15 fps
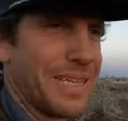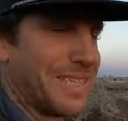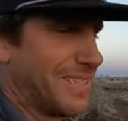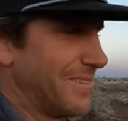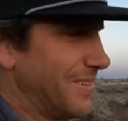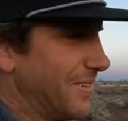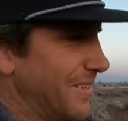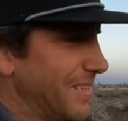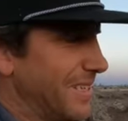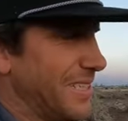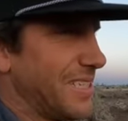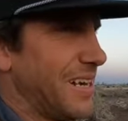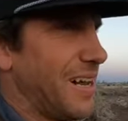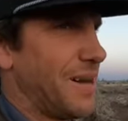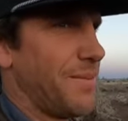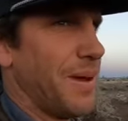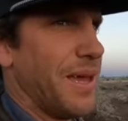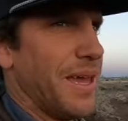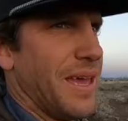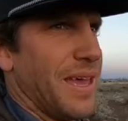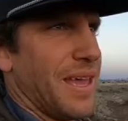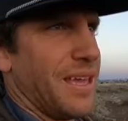It's doing a really good job.
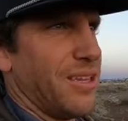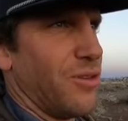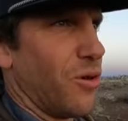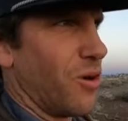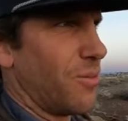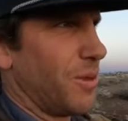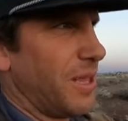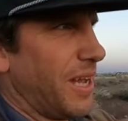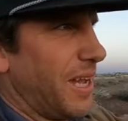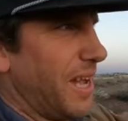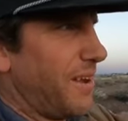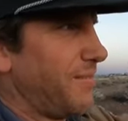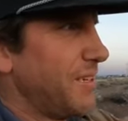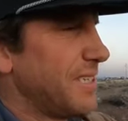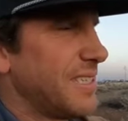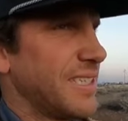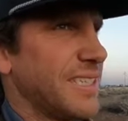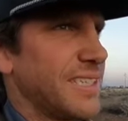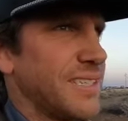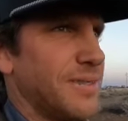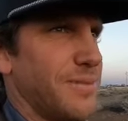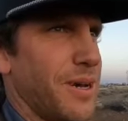Normally I have this
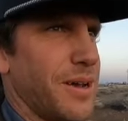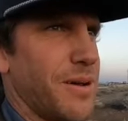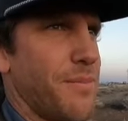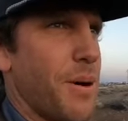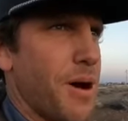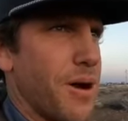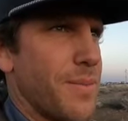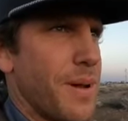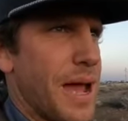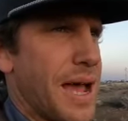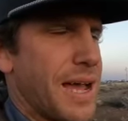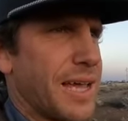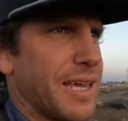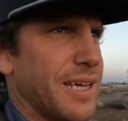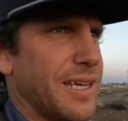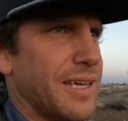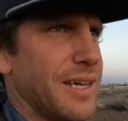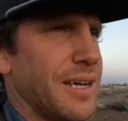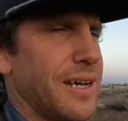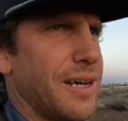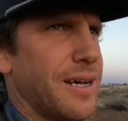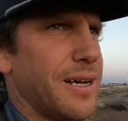system on a Power Mac
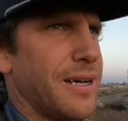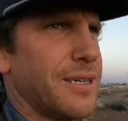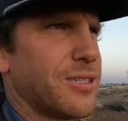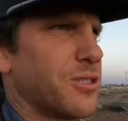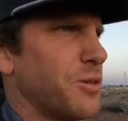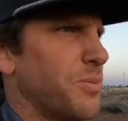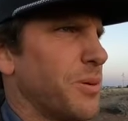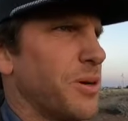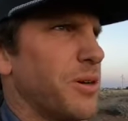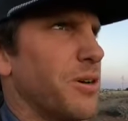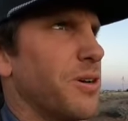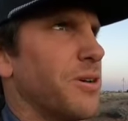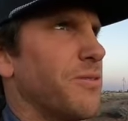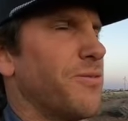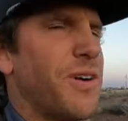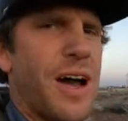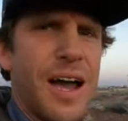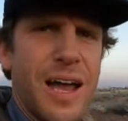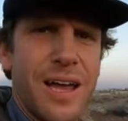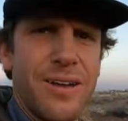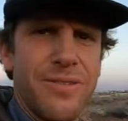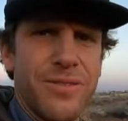Super
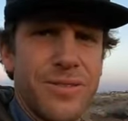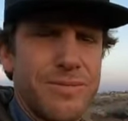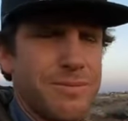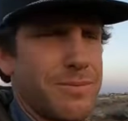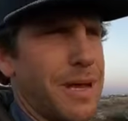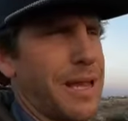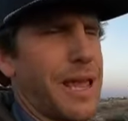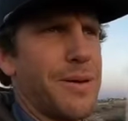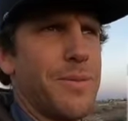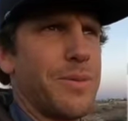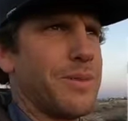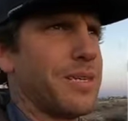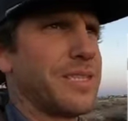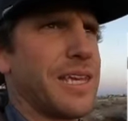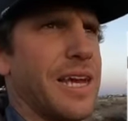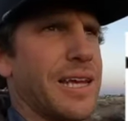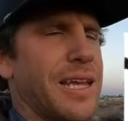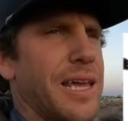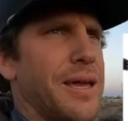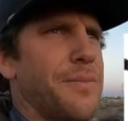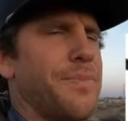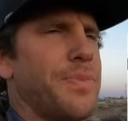5, I can't remember the exact
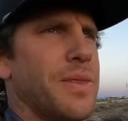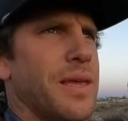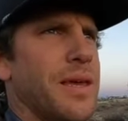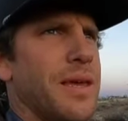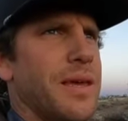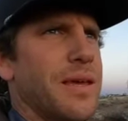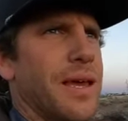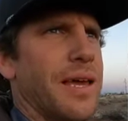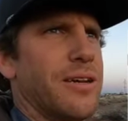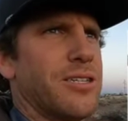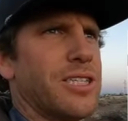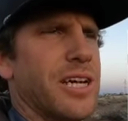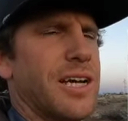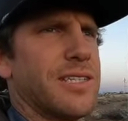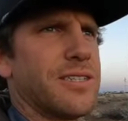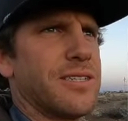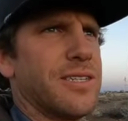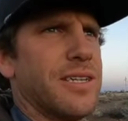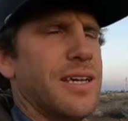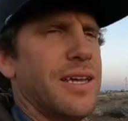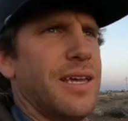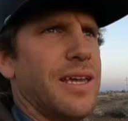name,
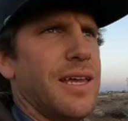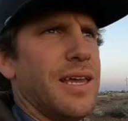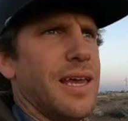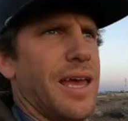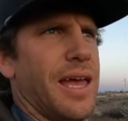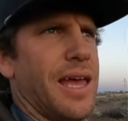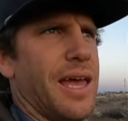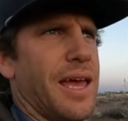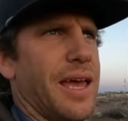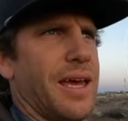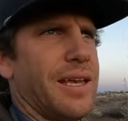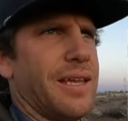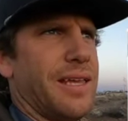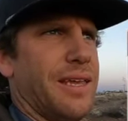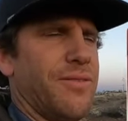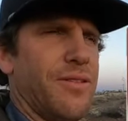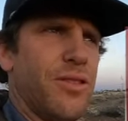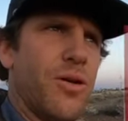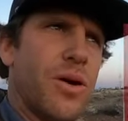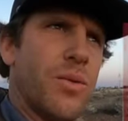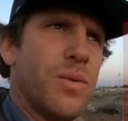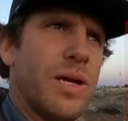Energizer, and even
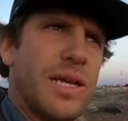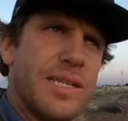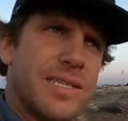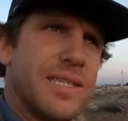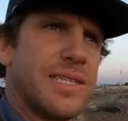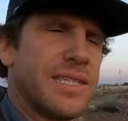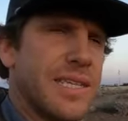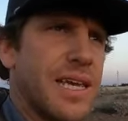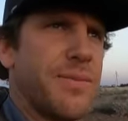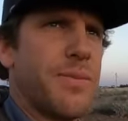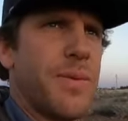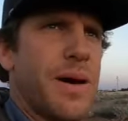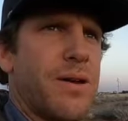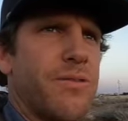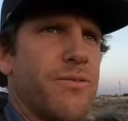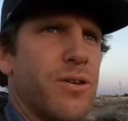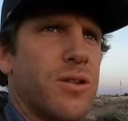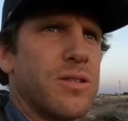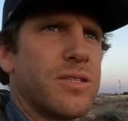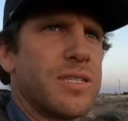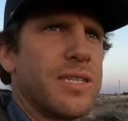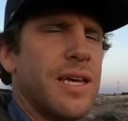though it reads the same amount of
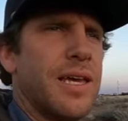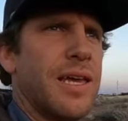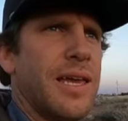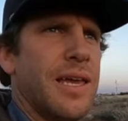volts,